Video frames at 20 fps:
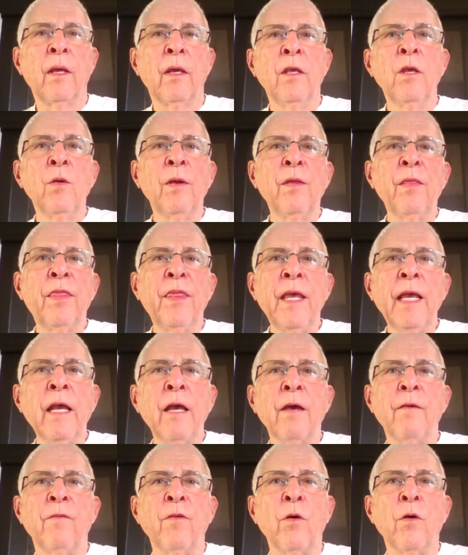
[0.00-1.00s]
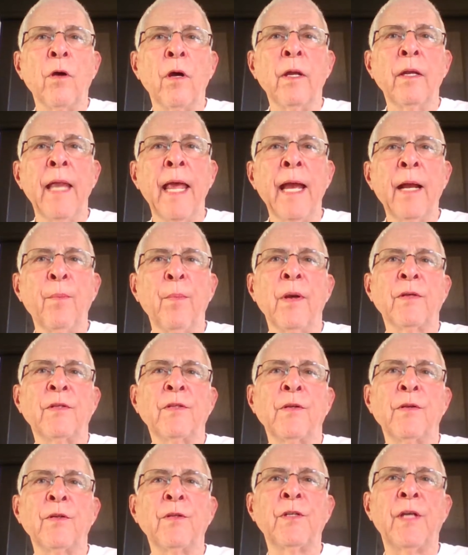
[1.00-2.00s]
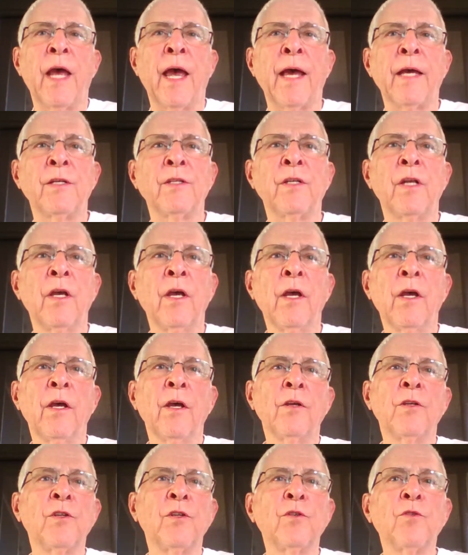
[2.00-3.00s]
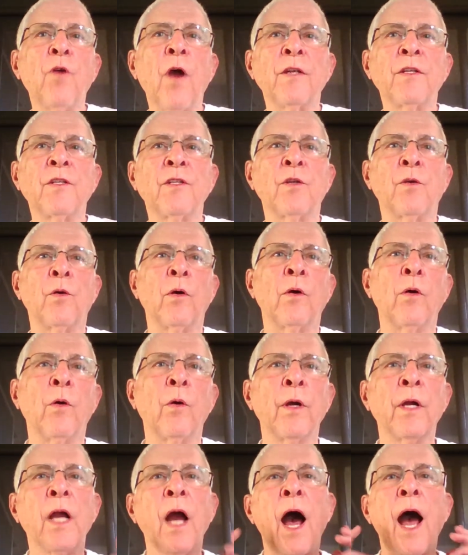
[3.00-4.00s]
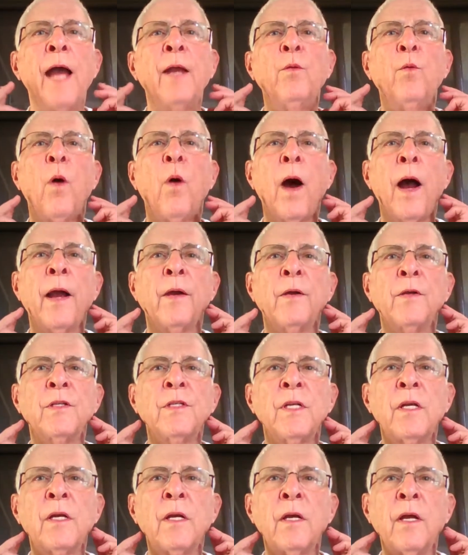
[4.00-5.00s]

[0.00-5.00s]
You can think of your neck muscles as struts or, or guide wires,